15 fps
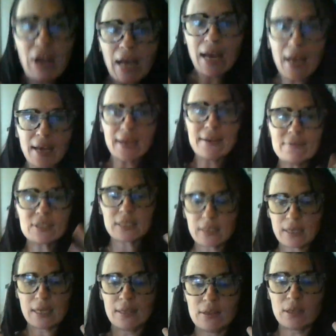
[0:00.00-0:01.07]
fives
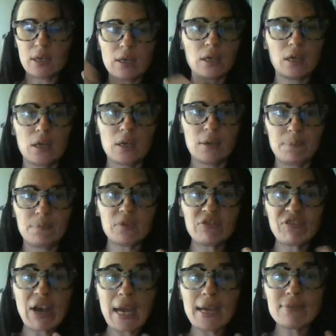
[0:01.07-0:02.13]
in the uh,
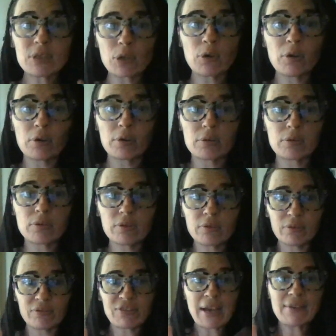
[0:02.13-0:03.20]
fives or
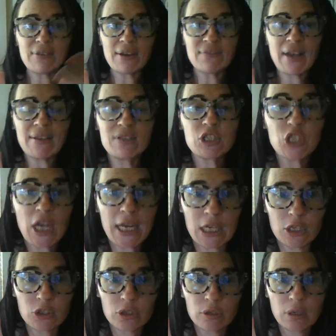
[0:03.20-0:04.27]
five five five is
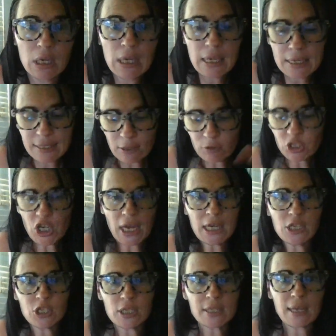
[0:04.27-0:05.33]
change. So
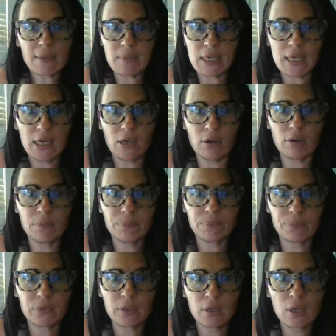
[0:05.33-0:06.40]
change is coming here.
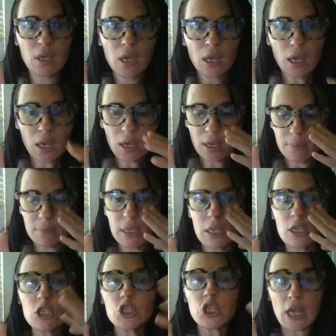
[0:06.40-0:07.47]
Um,
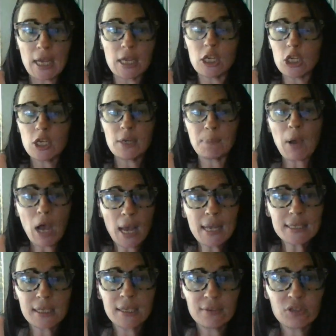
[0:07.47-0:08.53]
ch
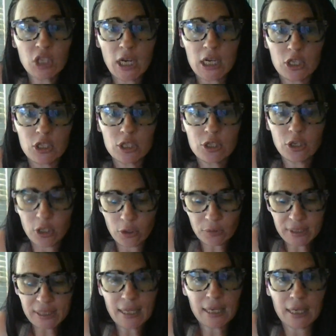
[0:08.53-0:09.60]
positive changes to
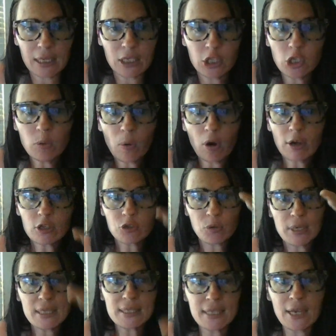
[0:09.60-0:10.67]
your city. You are a
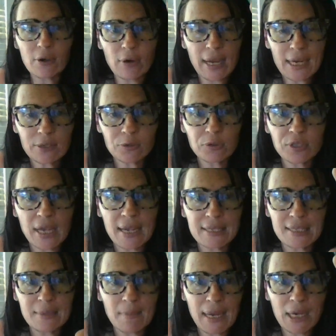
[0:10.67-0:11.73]
trendsetter,
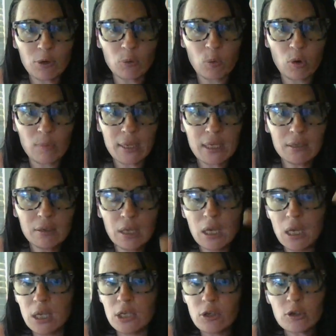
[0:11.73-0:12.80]
exercising man or woman
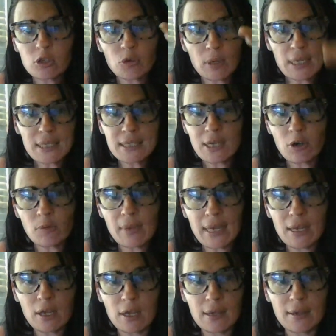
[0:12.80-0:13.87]
you're a trendsetter,
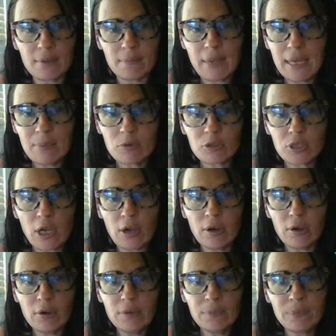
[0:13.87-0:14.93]
uh, ma'am or
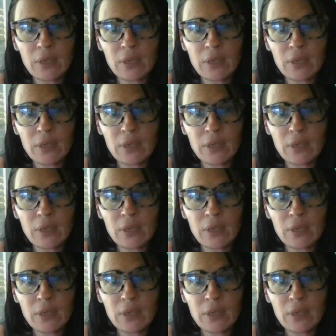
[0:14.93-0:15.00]
sir.